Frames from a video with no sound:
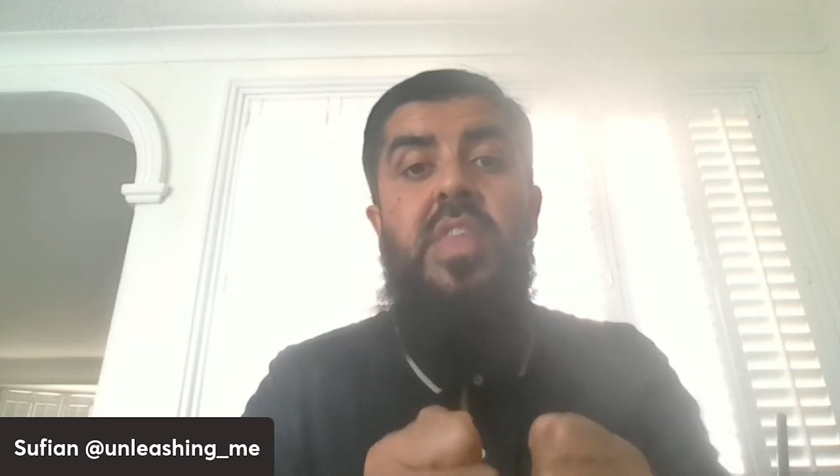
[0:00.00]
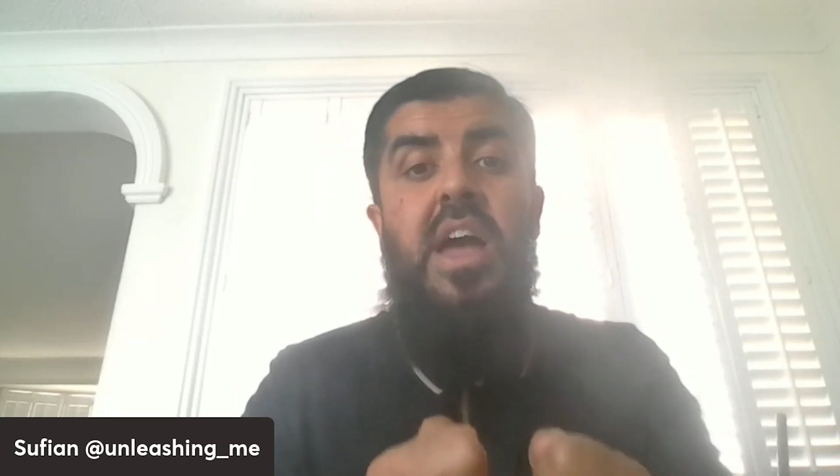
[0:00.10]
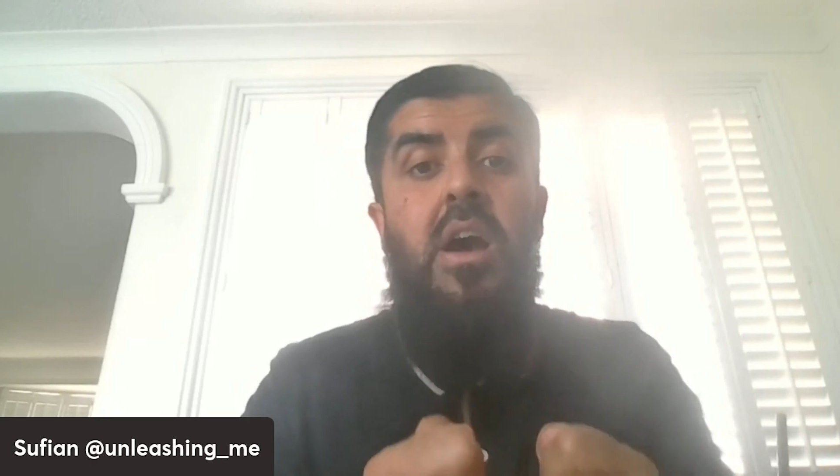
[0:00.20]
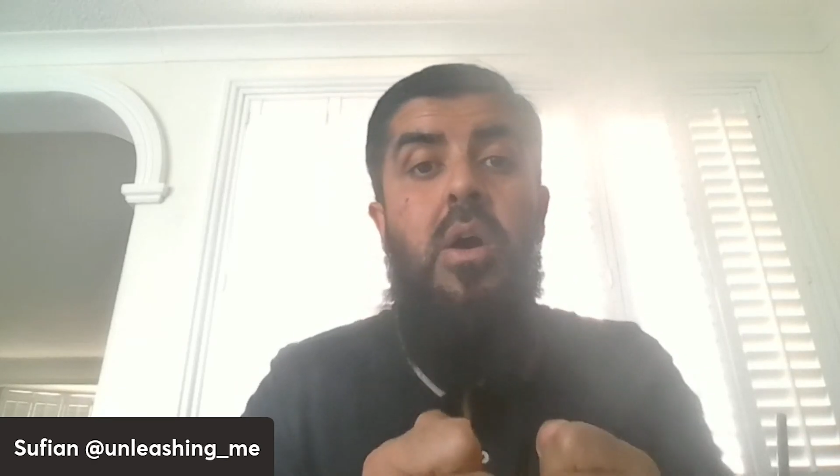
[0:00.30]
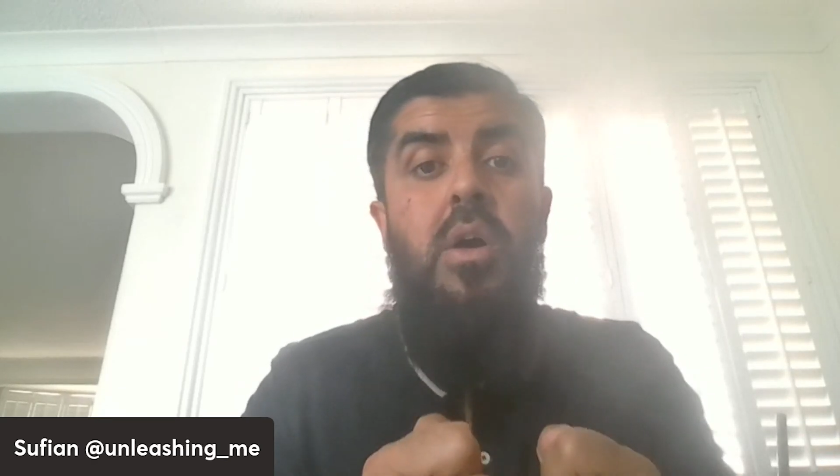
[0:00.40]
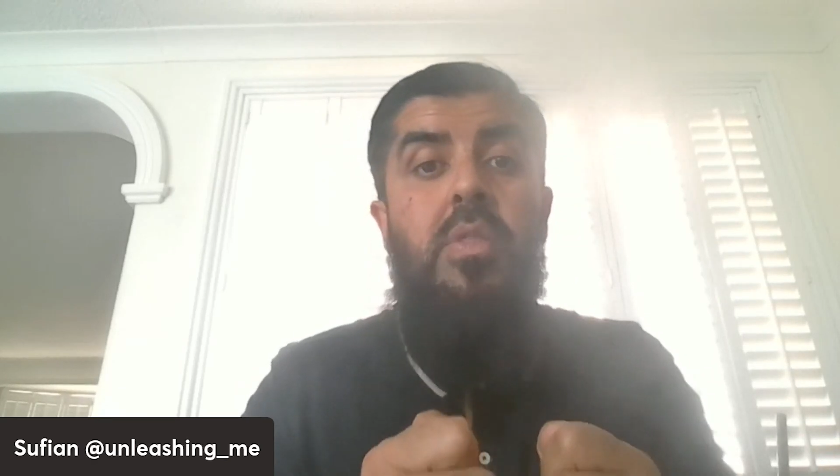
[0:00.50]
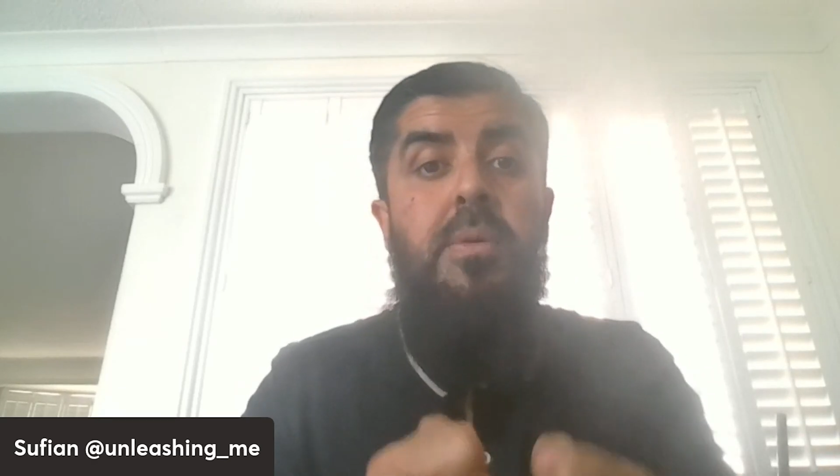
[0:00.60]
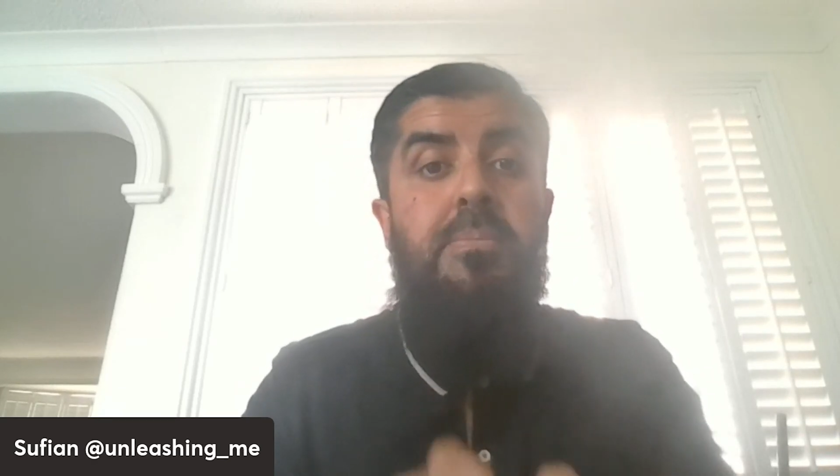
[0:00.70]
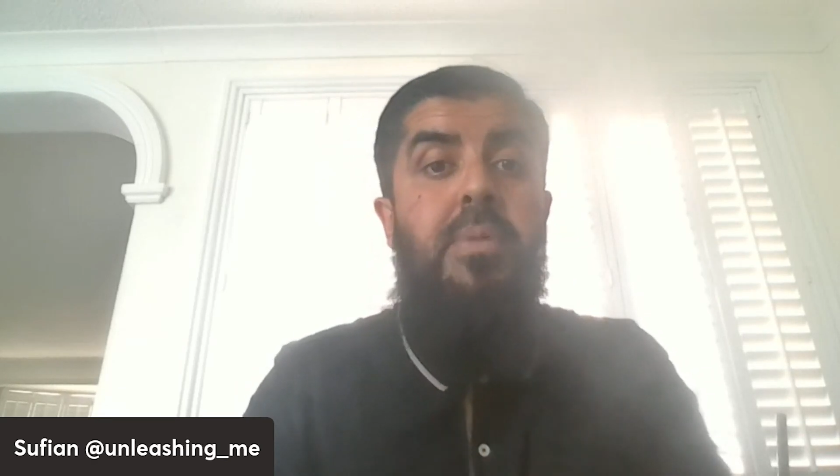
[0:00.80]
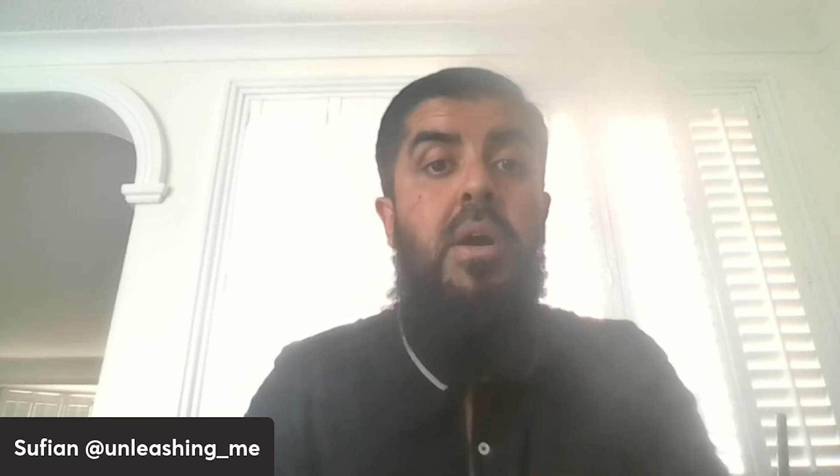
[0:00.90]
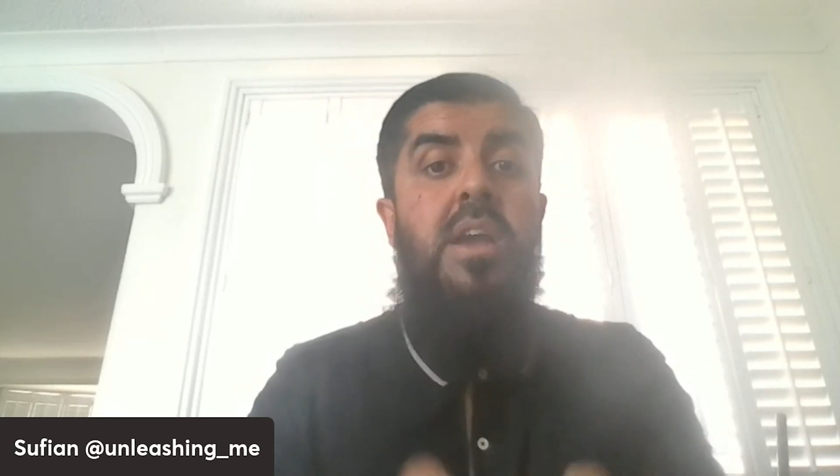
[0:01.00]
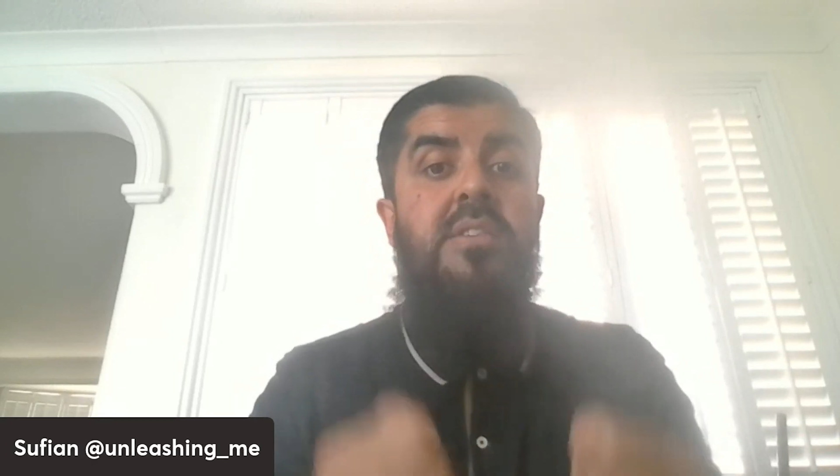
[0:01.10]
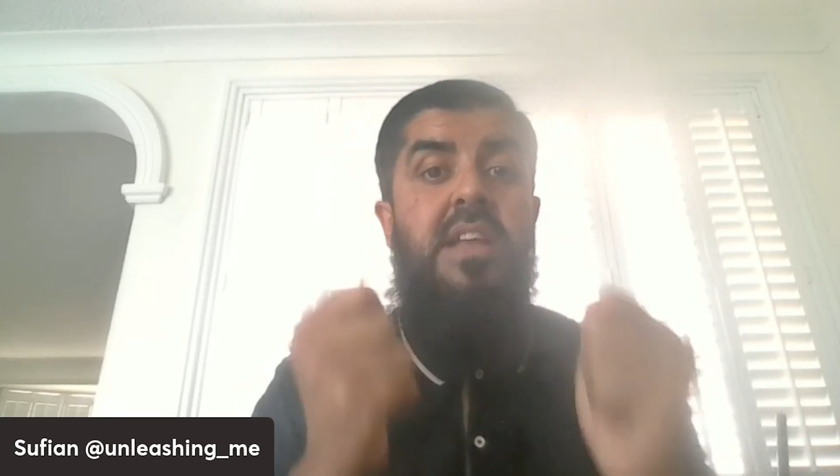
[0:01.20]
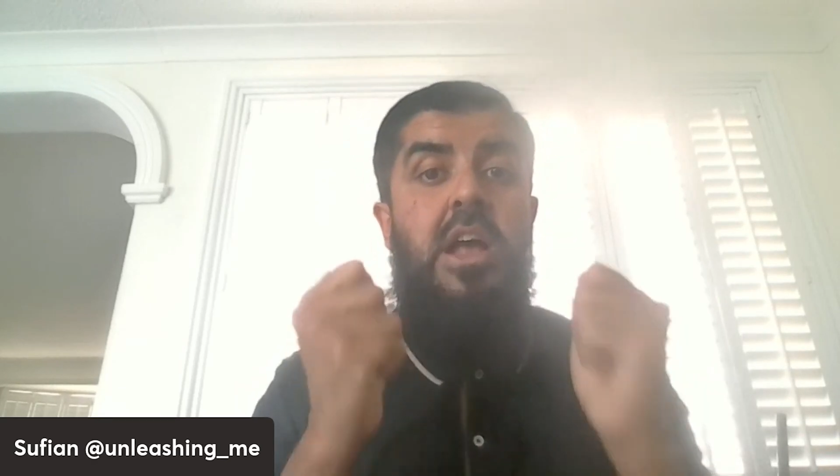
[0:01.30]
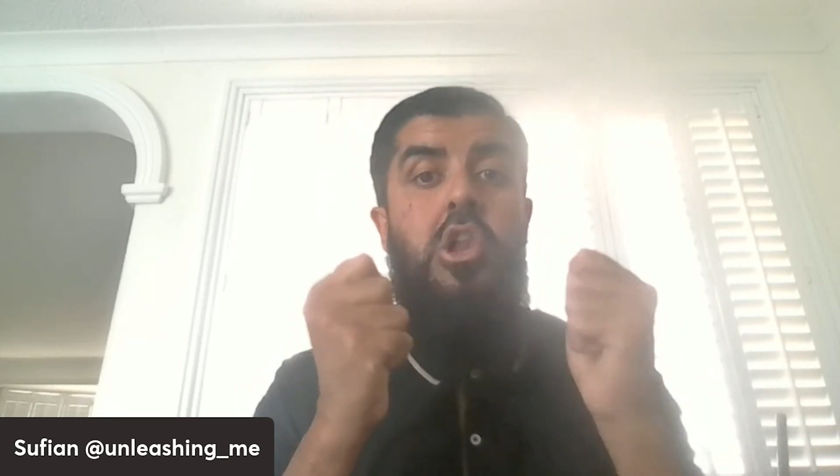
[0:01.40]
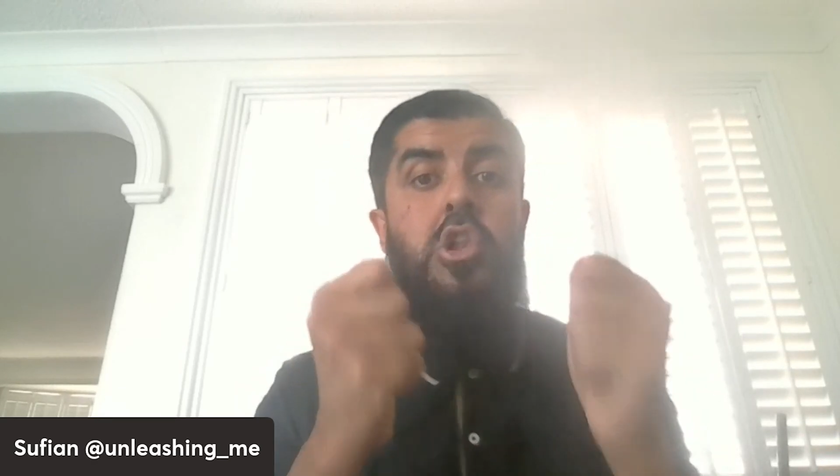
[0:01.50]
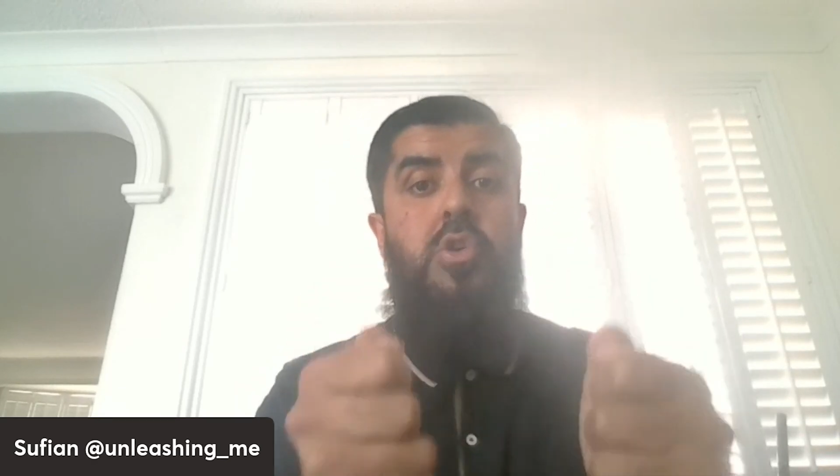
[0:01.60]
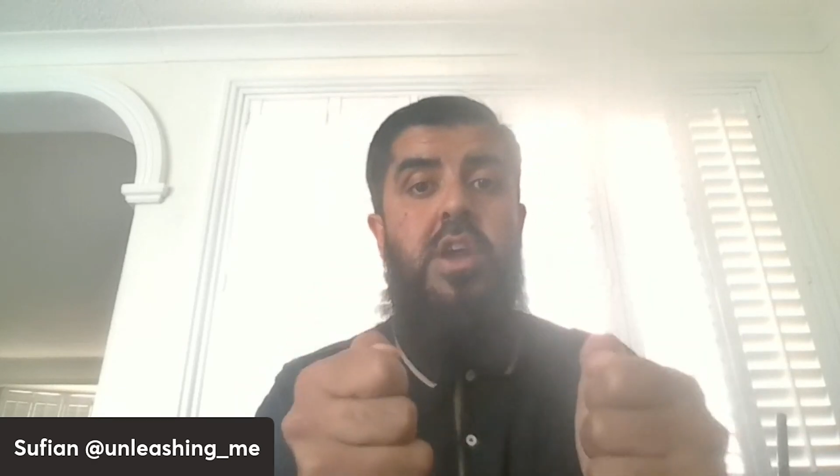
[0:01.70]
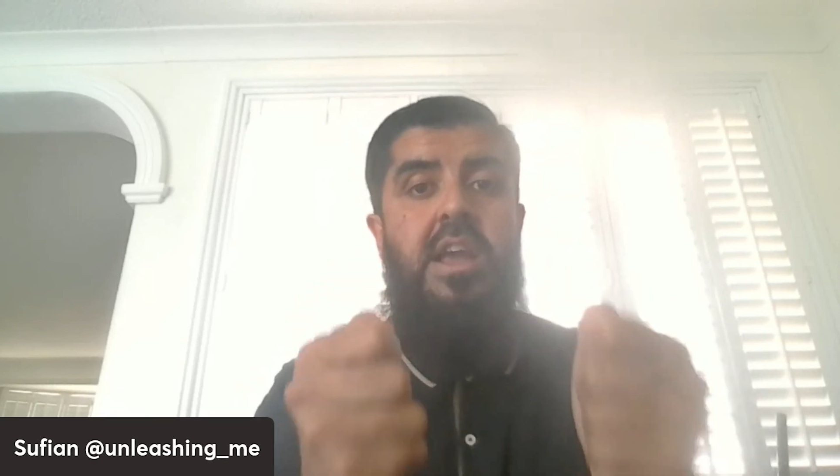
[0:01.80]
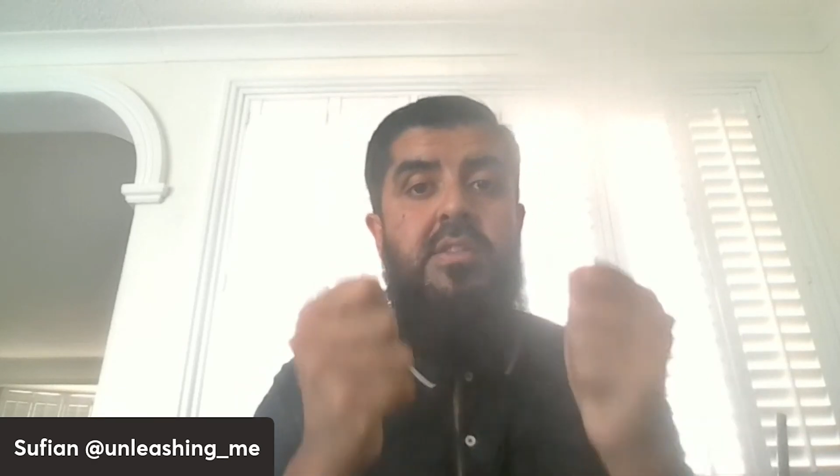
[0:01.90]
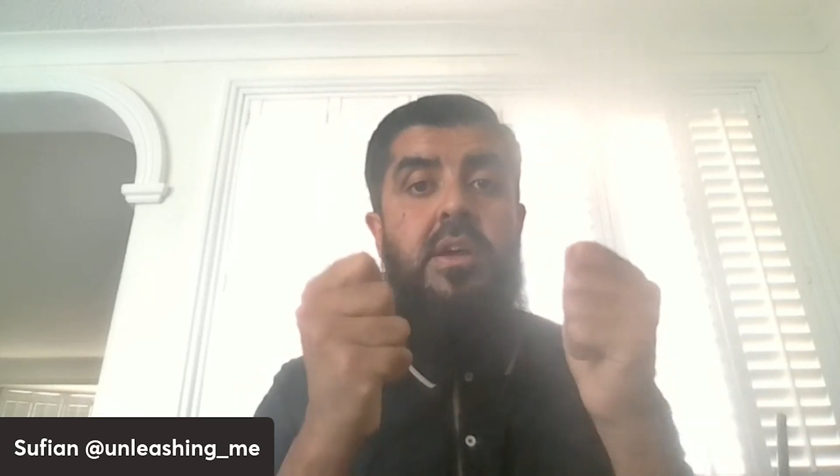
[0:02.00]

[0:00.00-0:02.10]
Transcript: that are the eyes that are looking.